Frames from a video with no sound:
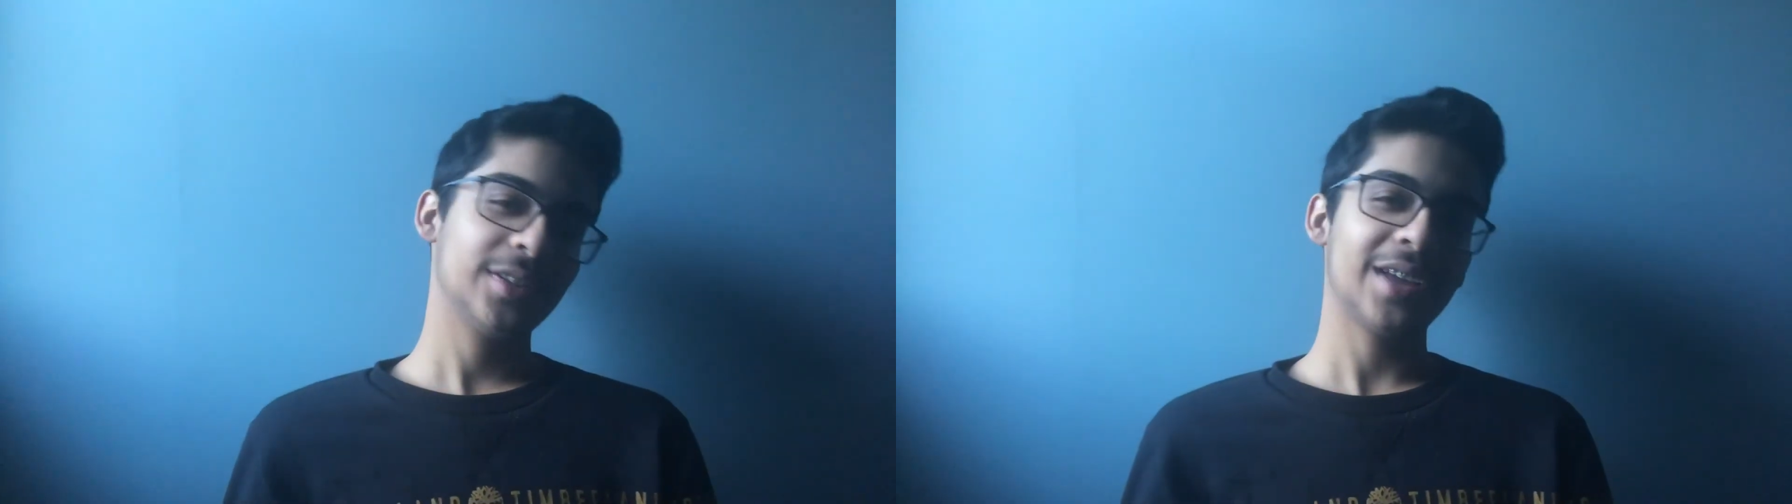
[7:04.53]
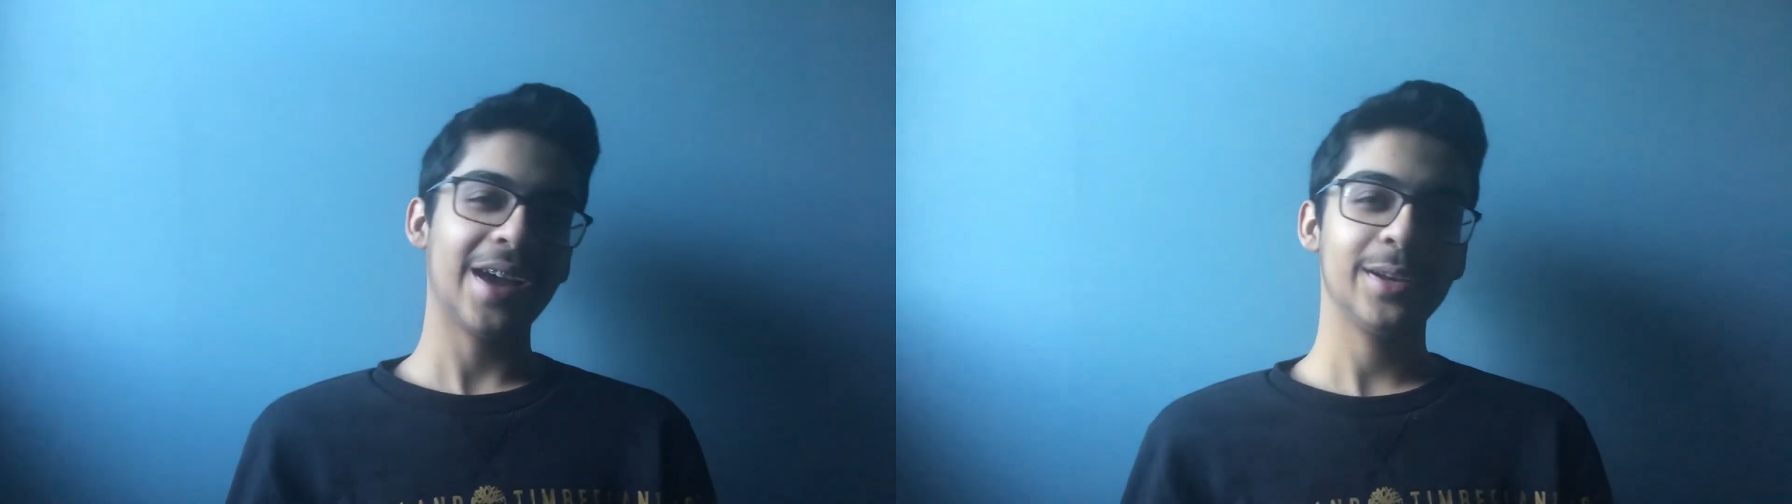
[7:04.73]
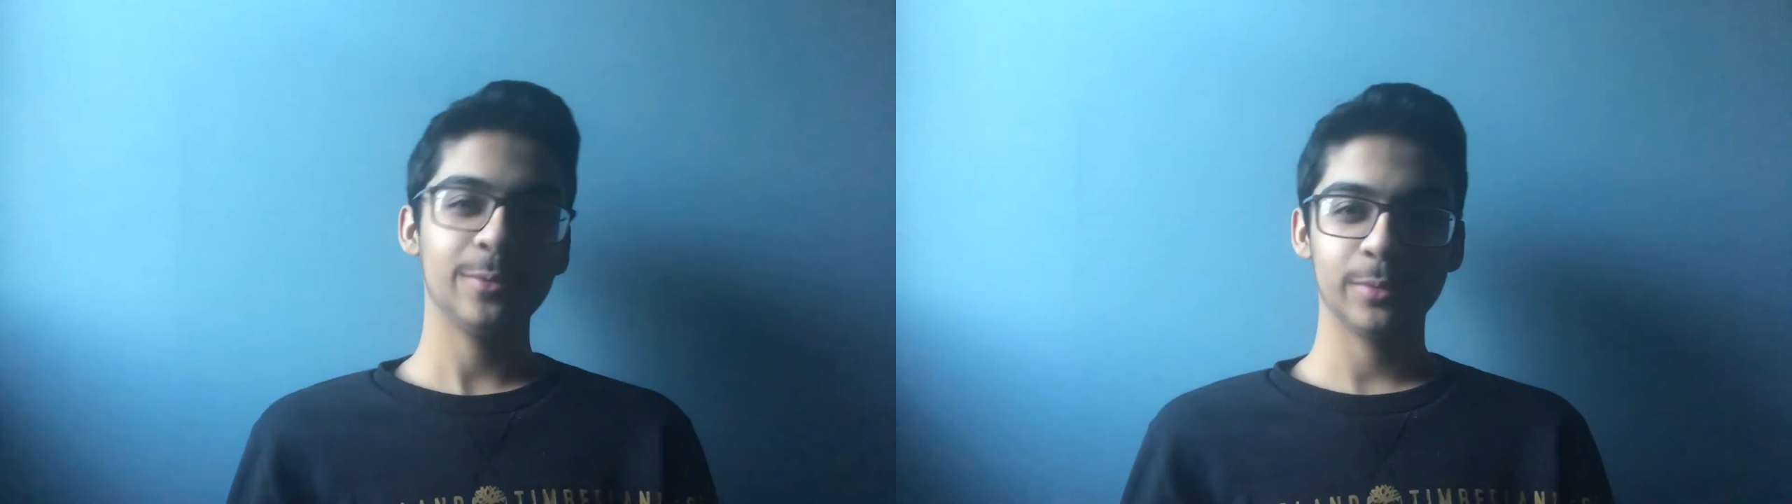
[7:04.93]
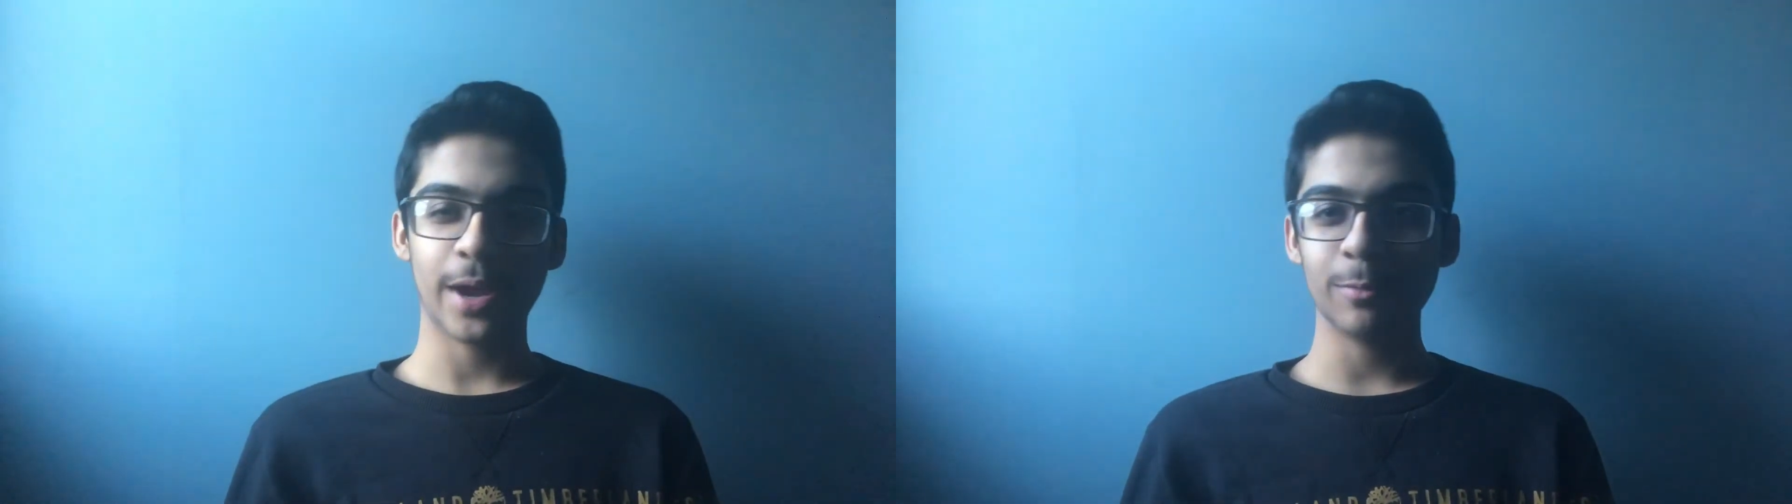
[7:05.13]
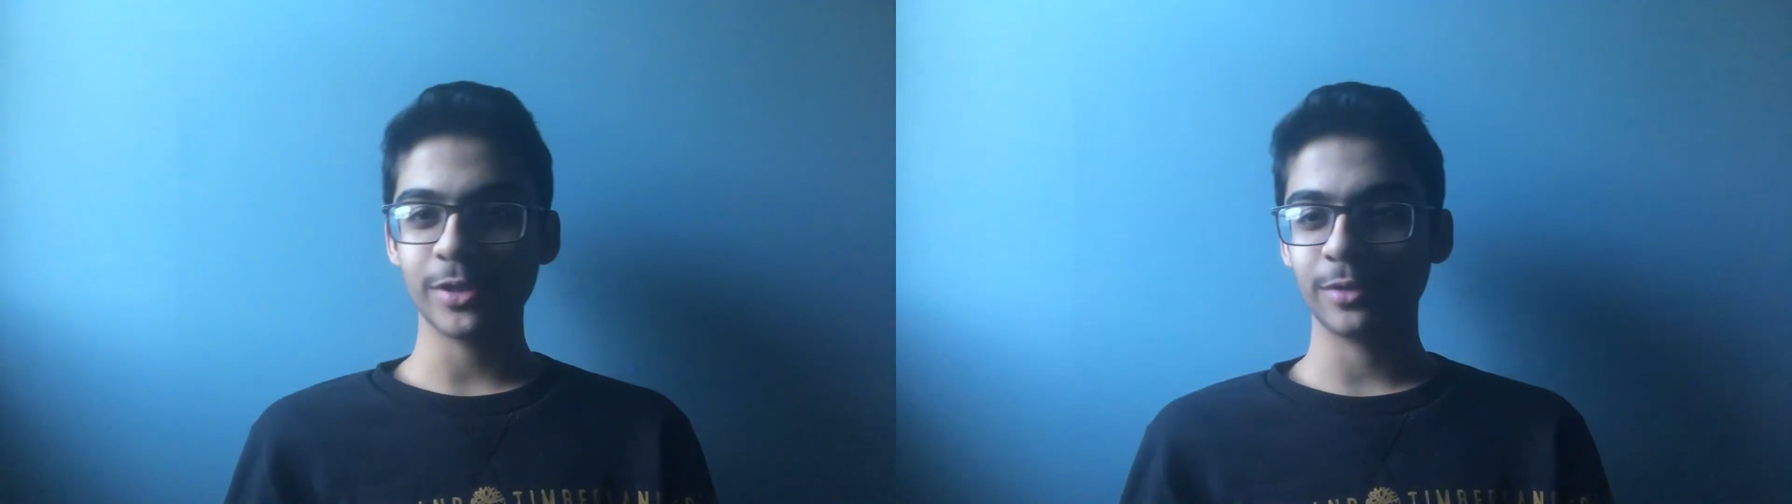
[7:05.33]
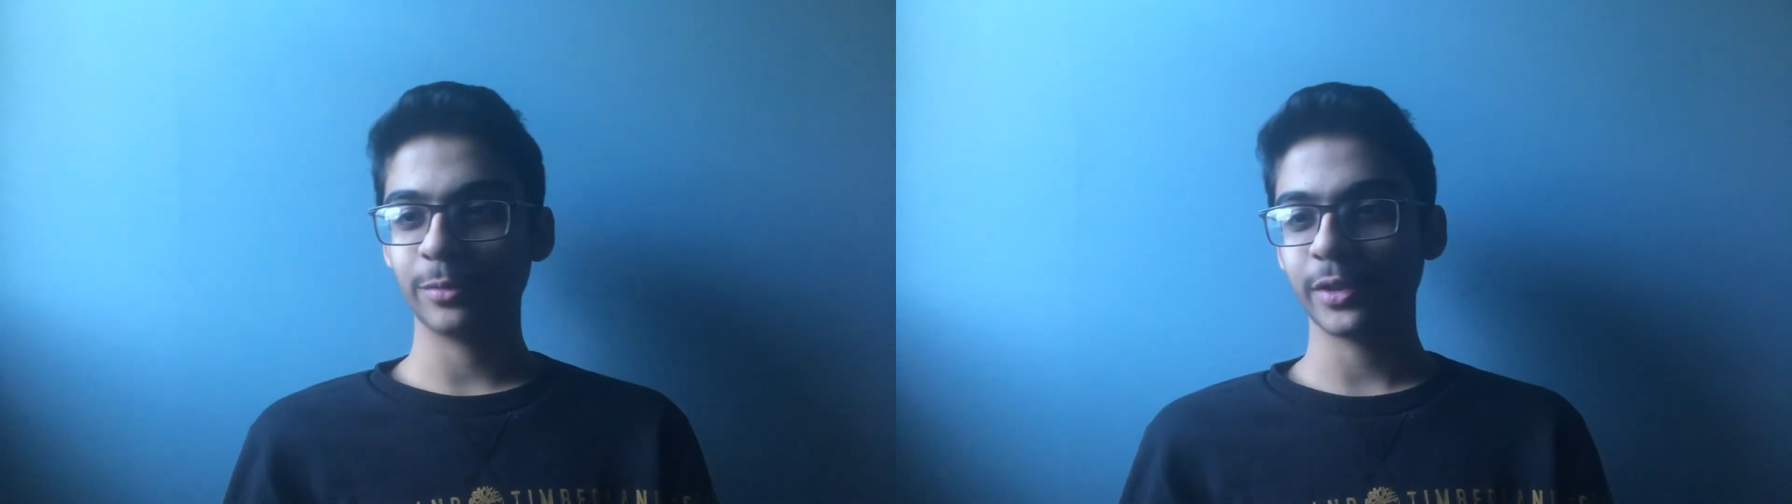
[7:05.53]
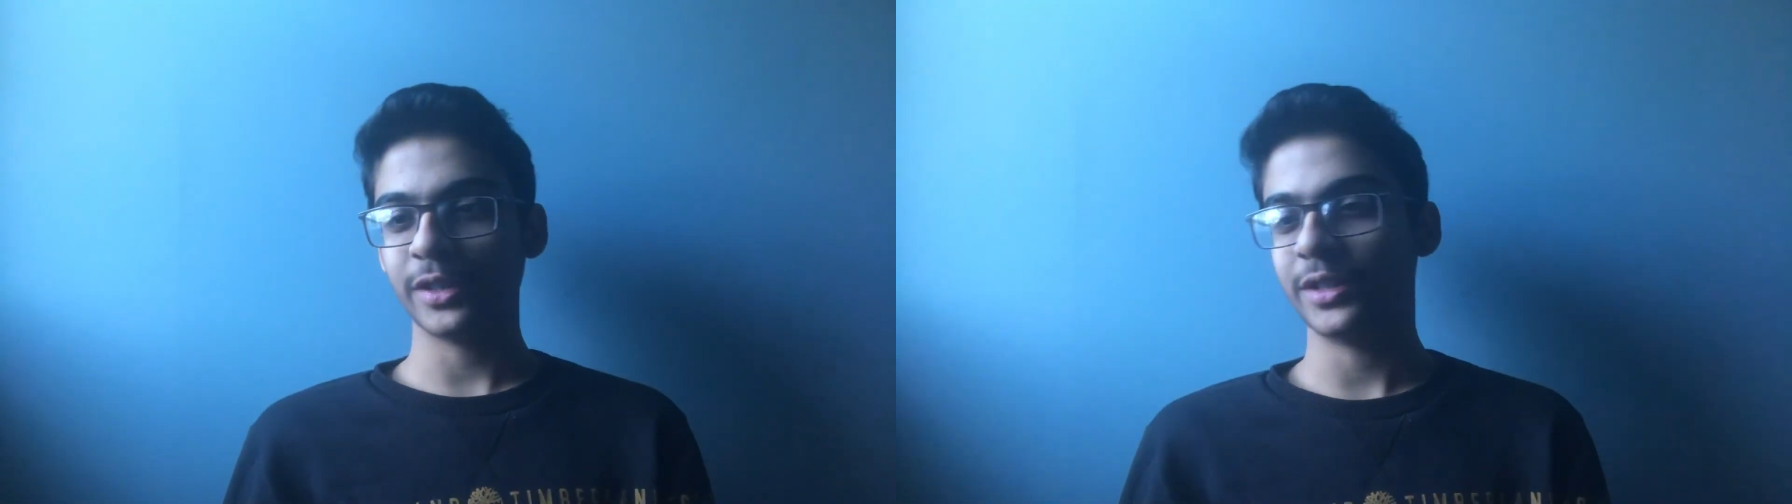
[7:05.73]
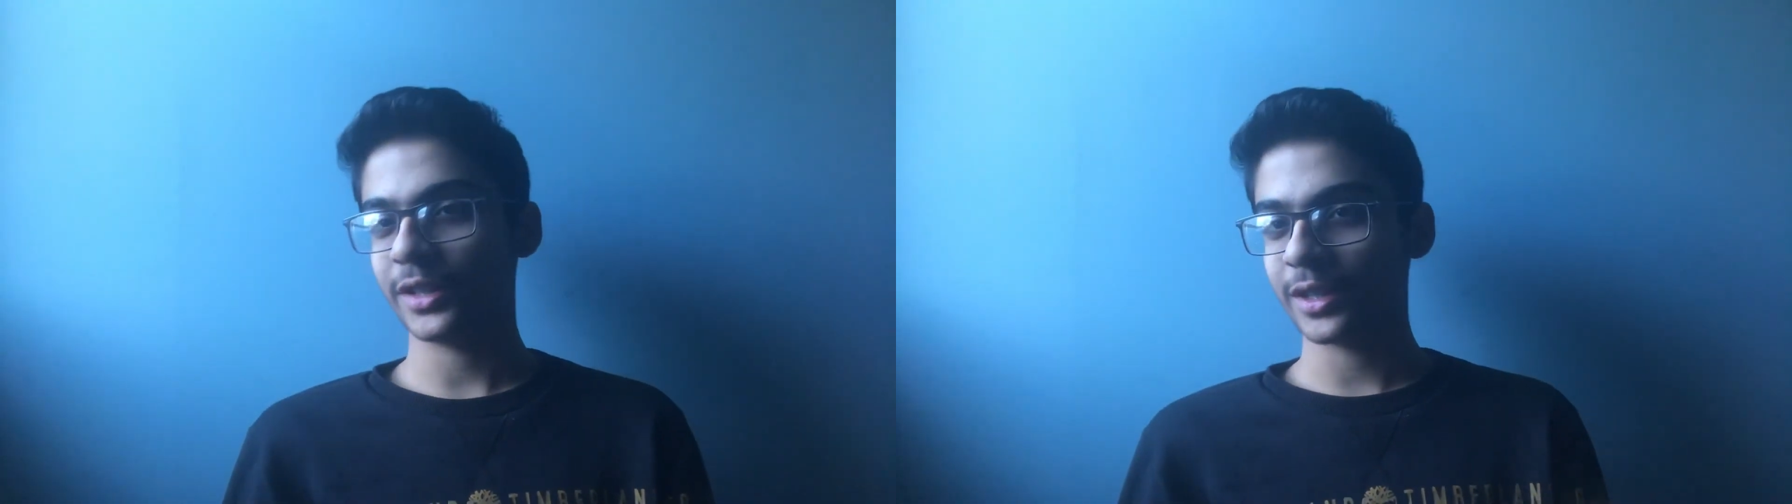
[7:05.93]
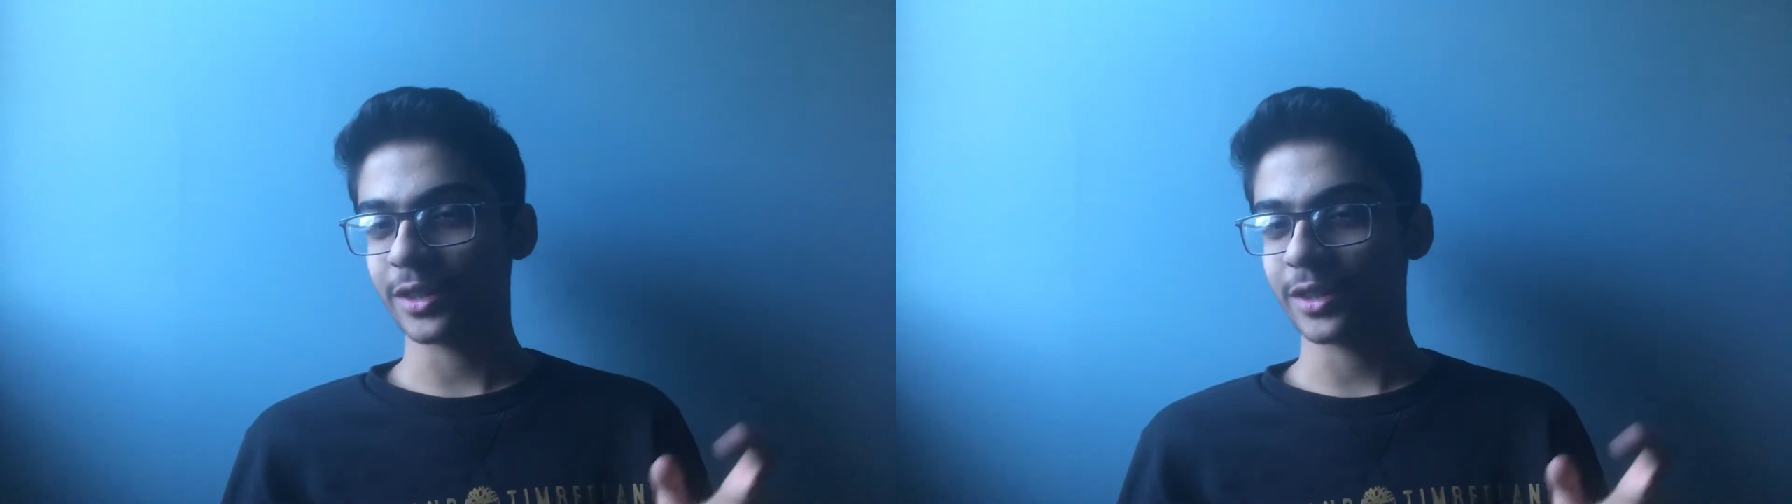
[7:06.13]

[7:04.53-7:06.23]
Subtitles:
I wasn't really digging